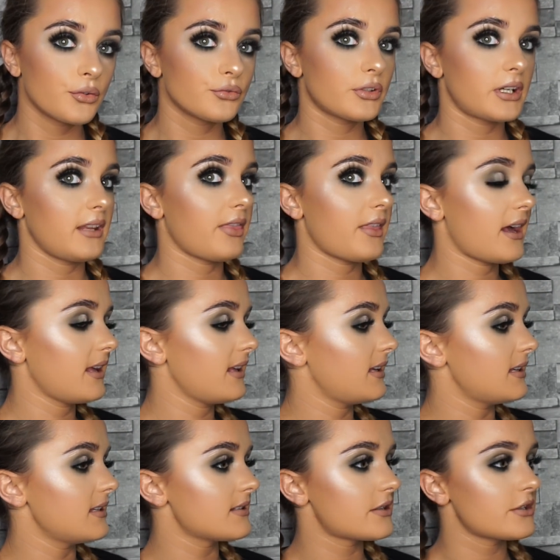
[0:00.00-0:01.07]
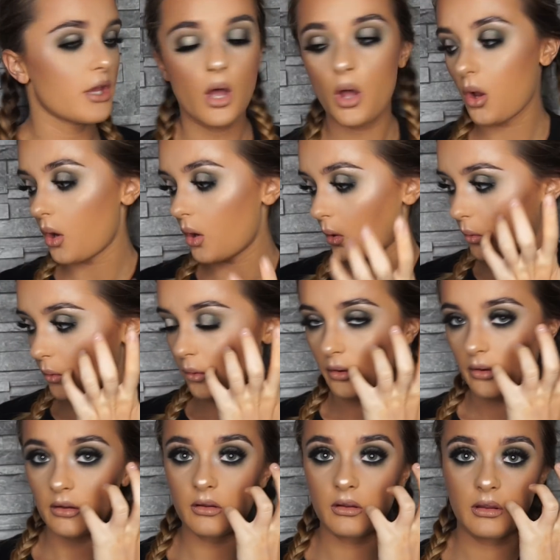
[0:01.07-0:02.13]
Right, that is the
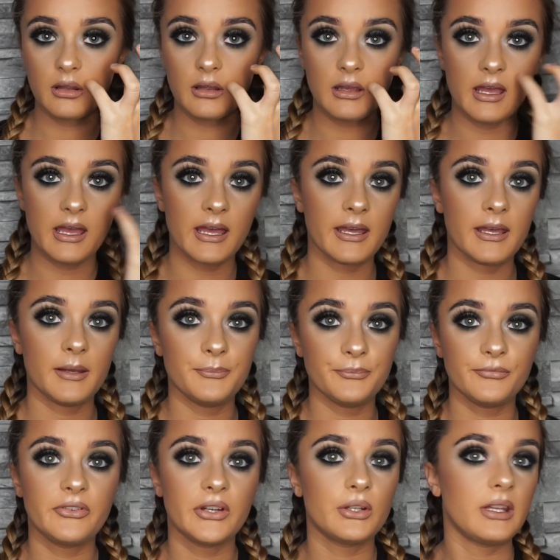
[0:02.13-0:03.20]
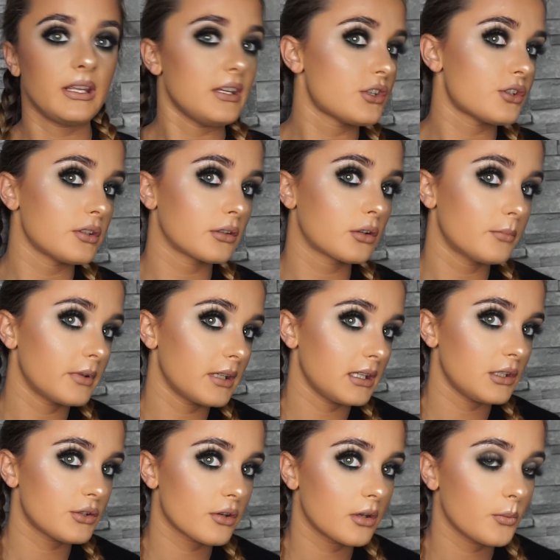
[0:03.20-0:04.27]
whole foundation
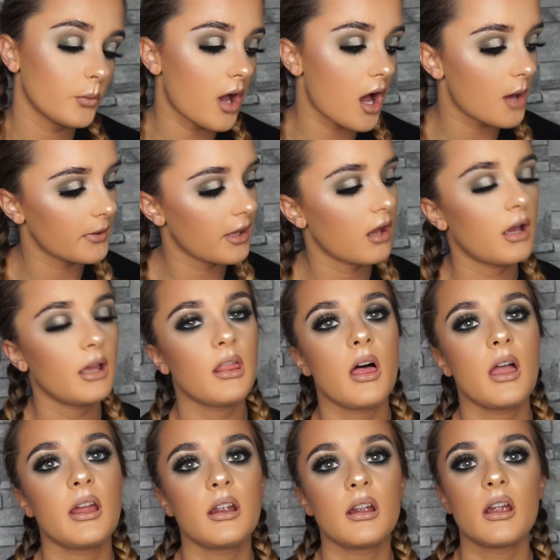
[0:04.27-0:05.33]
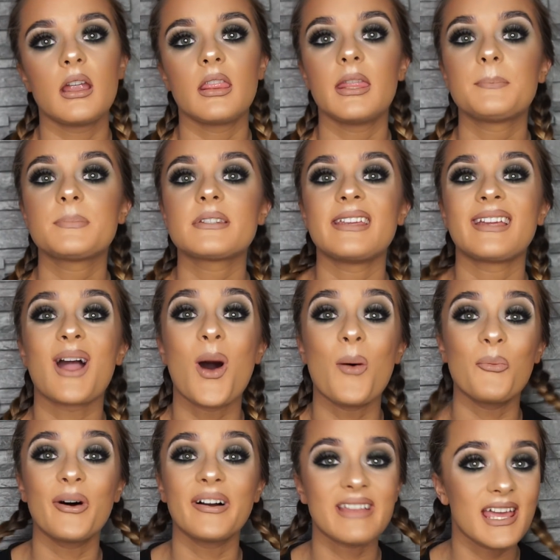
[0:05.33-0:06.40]
completely done with all my highlighter and lipstick
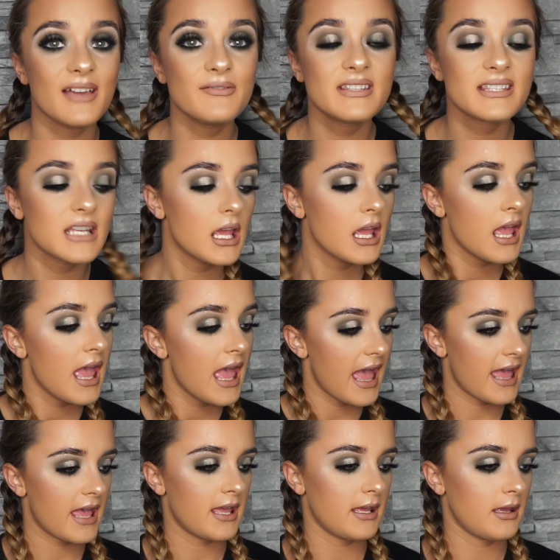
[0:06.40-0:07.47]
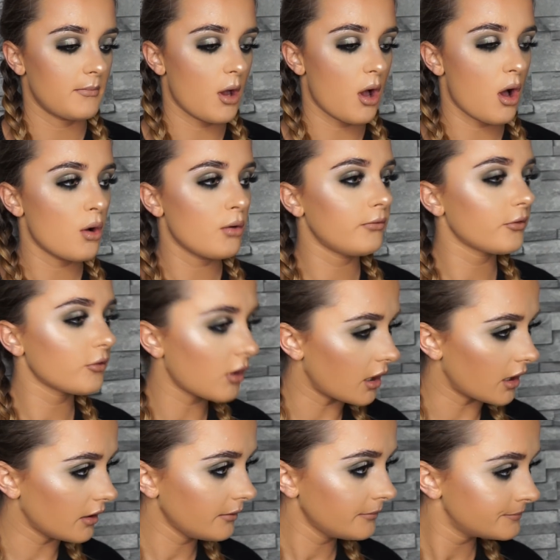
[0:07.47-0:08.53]
on whatevs.
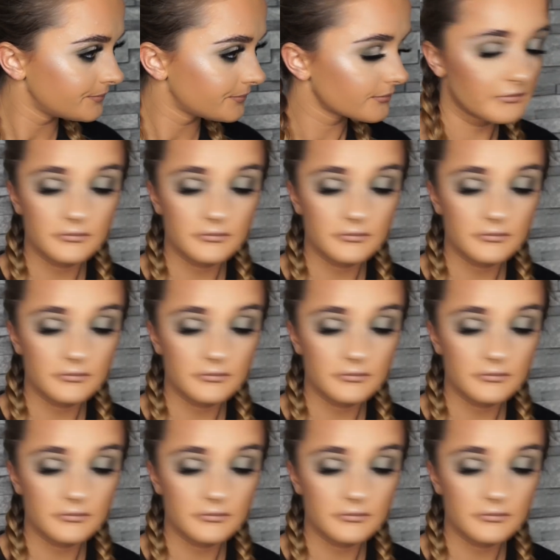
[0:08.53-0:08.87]
Overall,